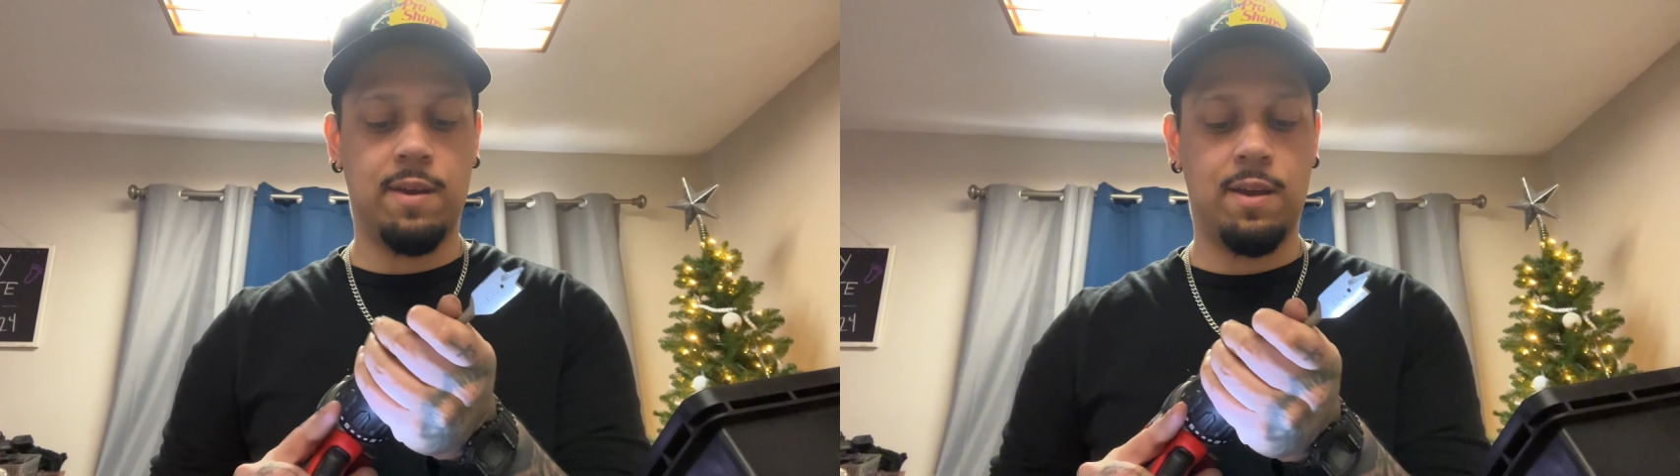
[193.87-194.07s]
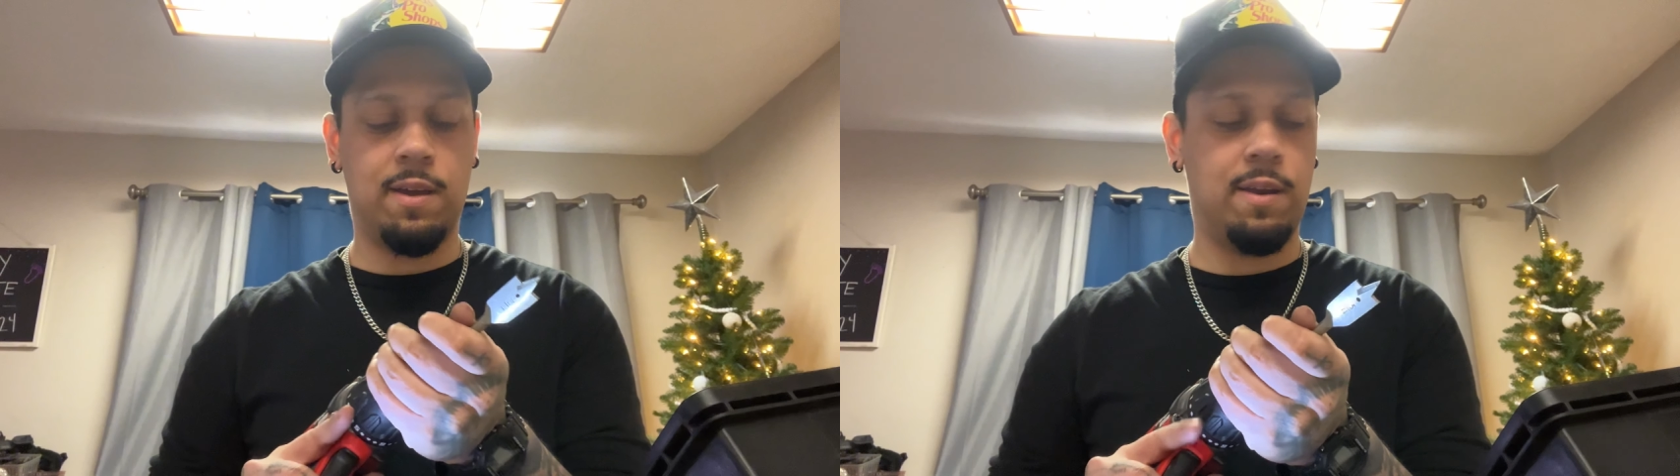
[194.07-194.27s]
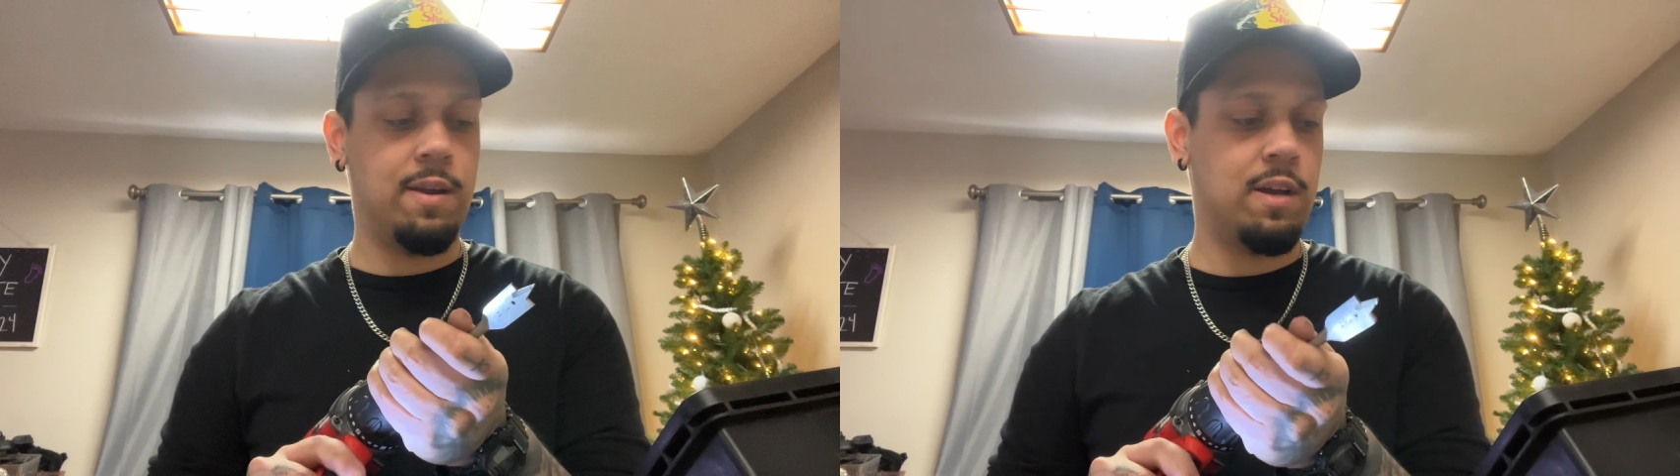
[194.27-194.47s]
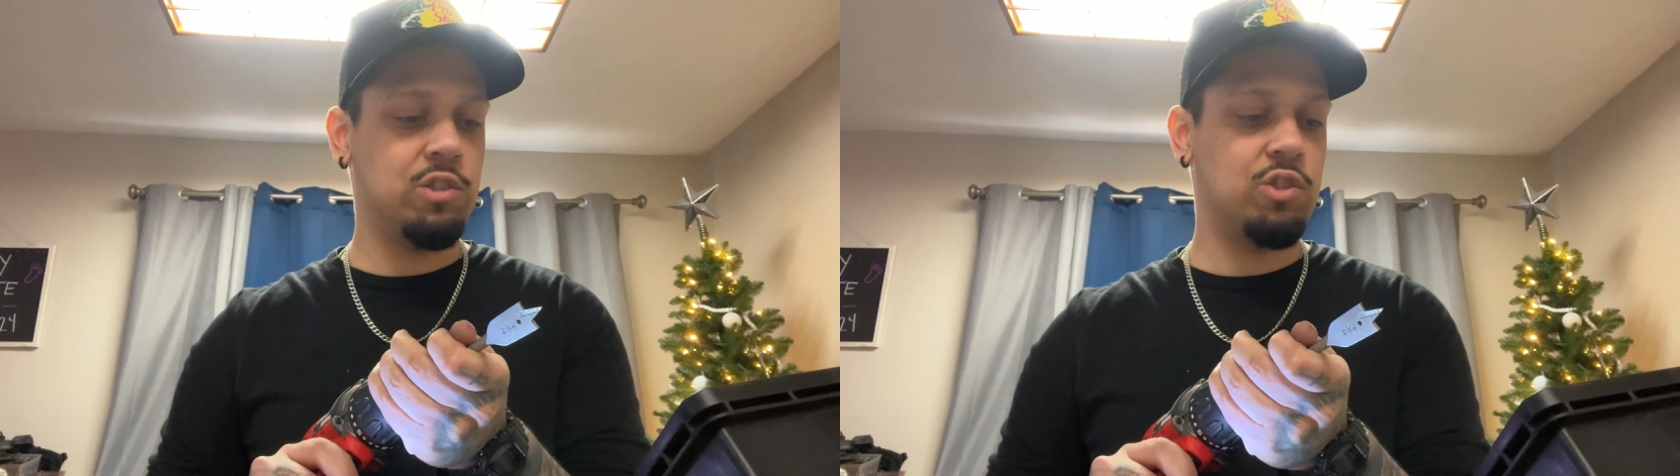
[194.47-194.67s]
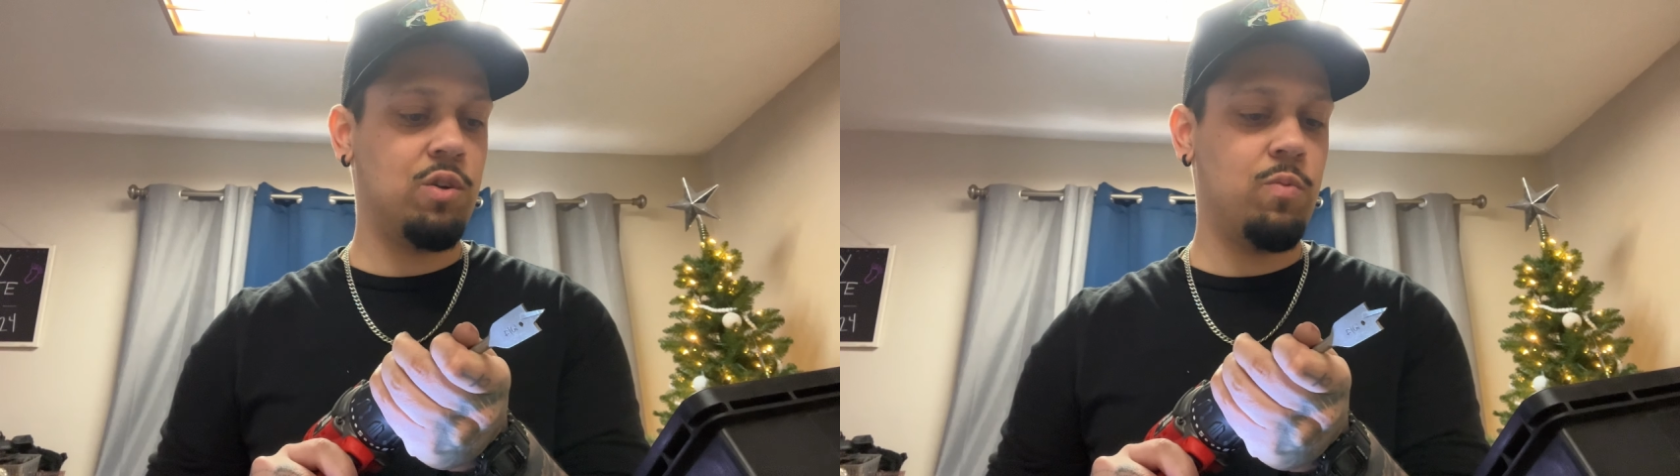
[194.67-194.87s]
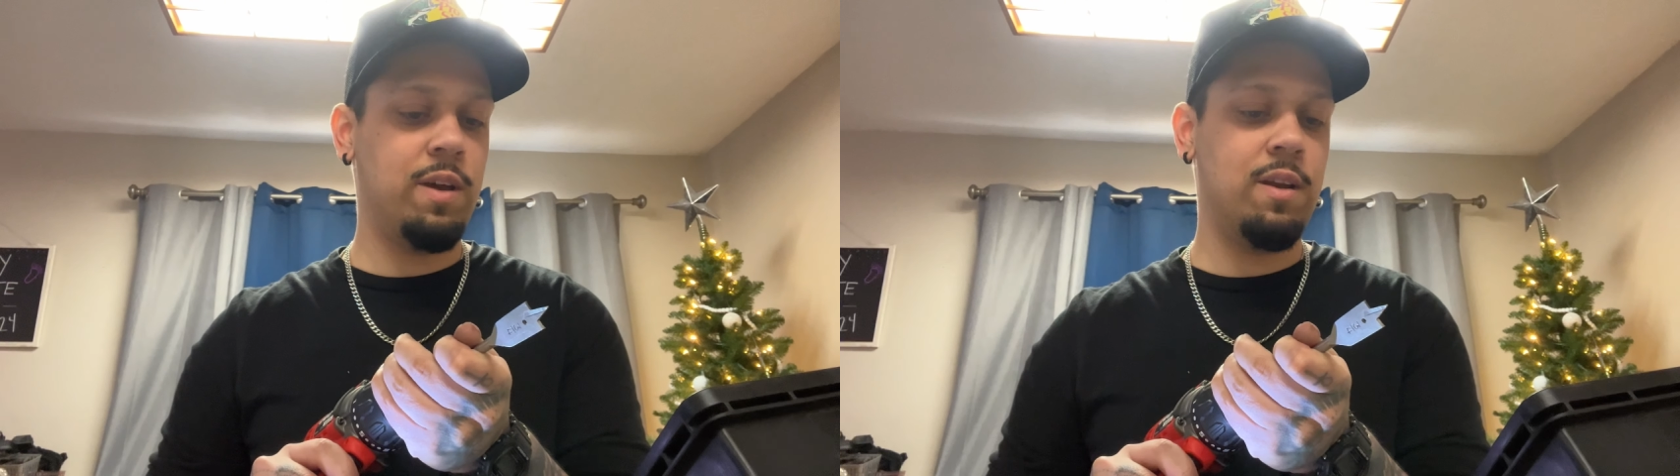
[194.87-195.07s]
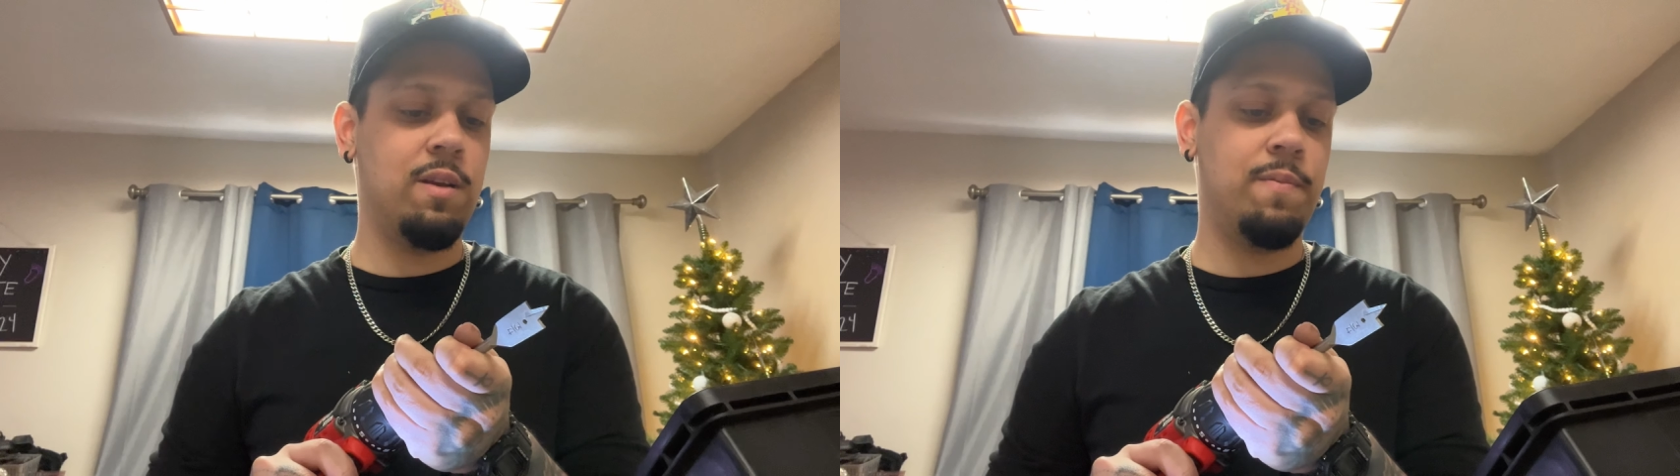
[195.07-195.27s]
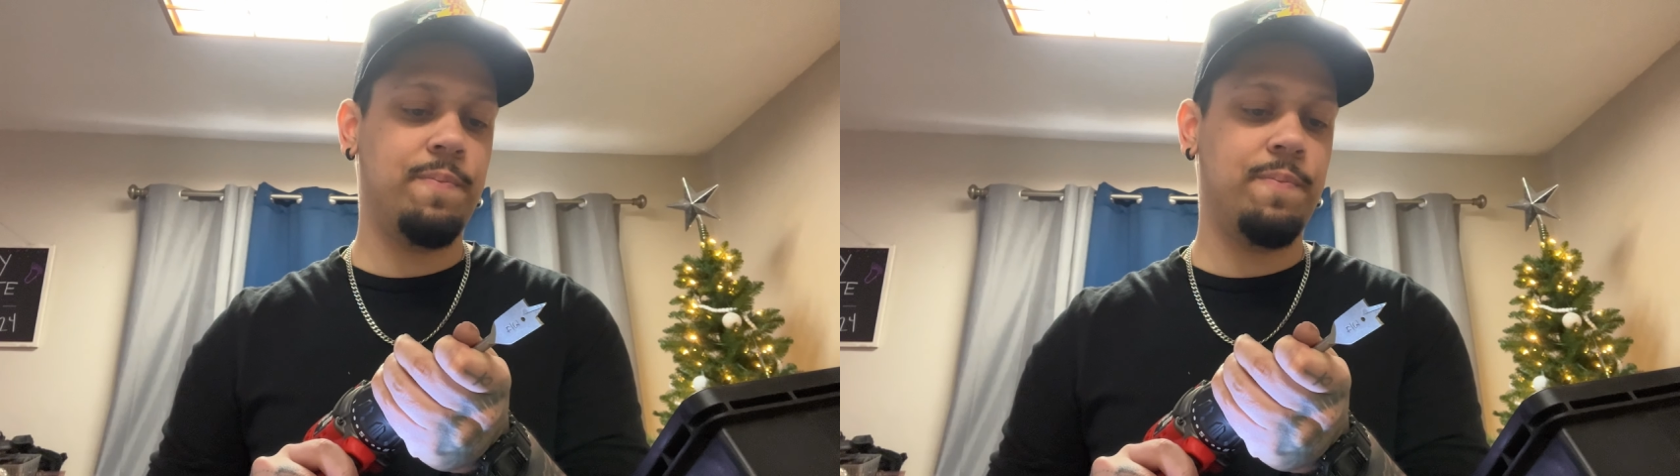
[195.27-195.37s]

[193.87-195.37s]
and I should have waited,